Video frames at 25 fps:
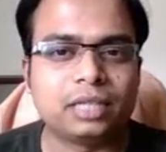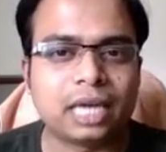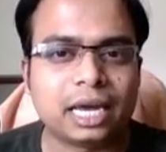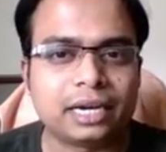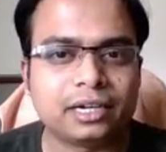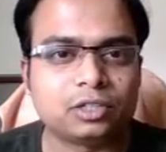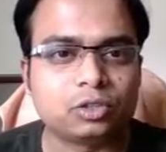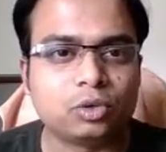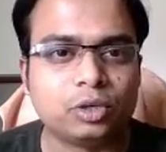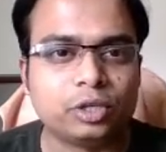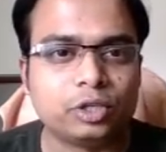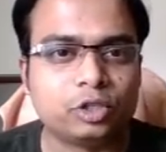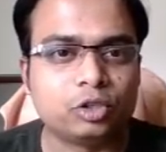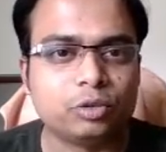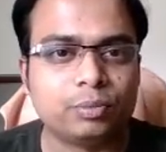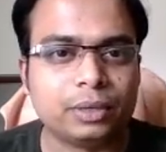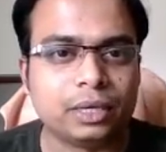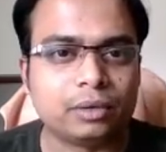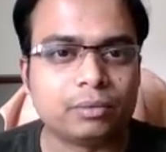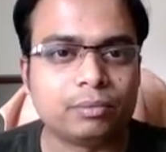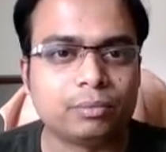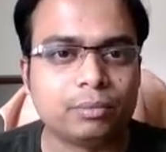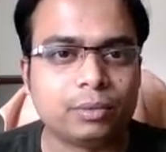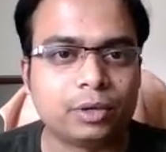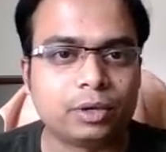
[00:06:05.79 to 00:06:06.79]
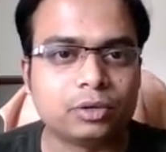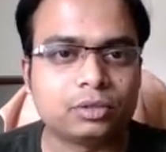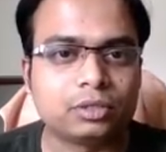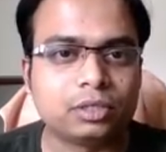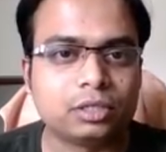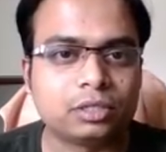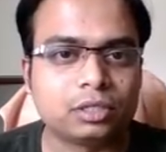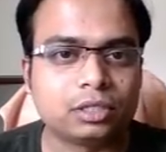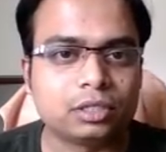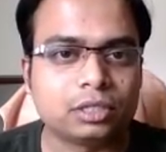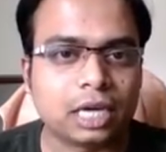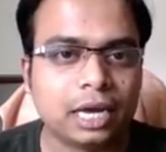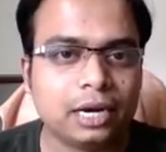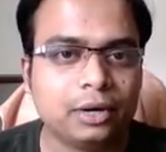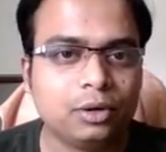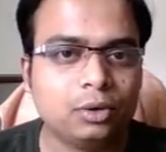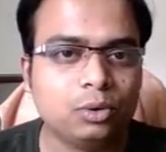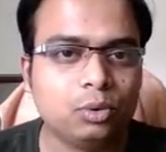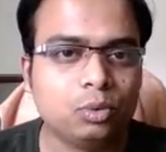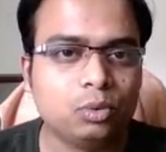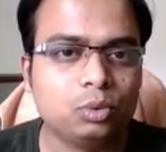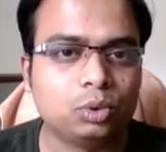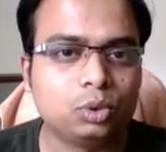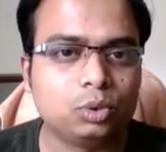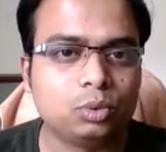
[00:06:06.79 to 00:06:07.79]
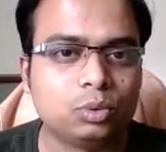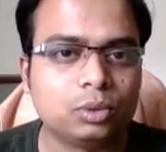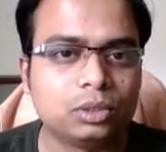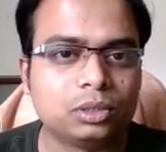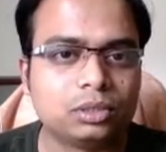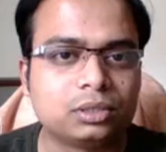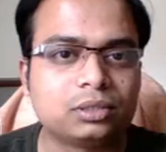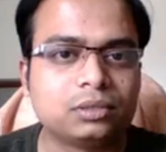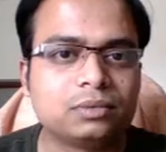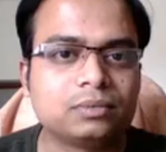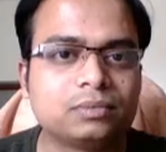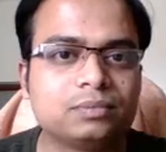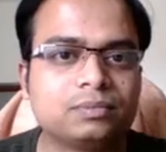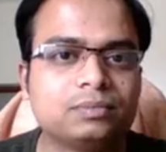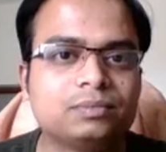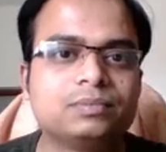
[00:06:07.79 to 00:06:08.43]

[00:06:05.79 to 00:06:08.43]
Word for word: that is going to be because this is unknown to us.